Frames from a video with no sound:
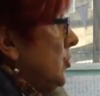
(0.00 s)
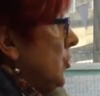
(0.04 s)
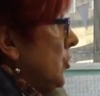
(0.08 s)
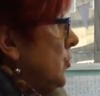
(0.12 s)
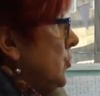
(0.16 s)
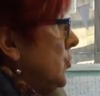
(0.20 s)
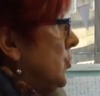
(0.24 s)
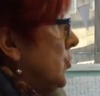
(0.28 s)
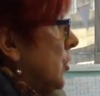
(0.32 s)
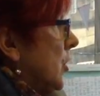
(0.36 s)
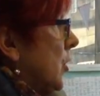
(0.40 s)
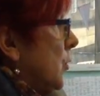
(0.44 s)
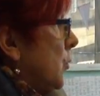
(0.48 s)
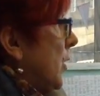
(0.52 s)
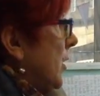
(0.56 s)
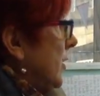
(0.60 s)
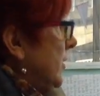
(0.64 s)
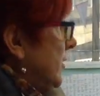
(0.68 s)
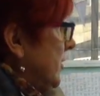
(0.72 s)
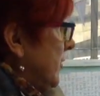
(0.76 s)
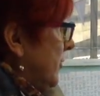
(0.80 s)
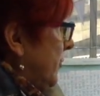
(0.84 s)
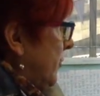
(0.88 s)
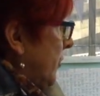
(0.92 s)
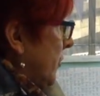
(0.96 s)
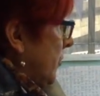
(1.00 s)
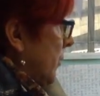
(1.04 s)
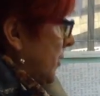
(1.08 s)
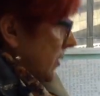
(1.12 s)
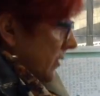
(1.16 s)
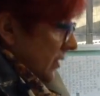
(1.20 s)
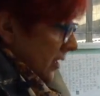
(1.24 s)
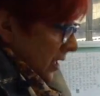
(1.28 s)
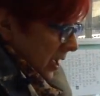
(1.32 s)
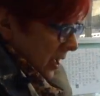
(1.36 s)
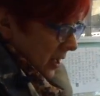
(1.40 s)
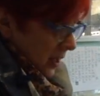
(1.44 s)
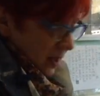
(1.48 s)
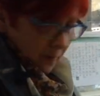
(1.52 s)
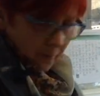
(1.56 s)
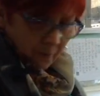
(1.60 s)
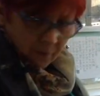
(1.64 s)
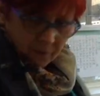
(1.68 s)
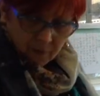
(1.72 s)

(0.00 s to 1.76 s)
usual, are wonderful, aren't they?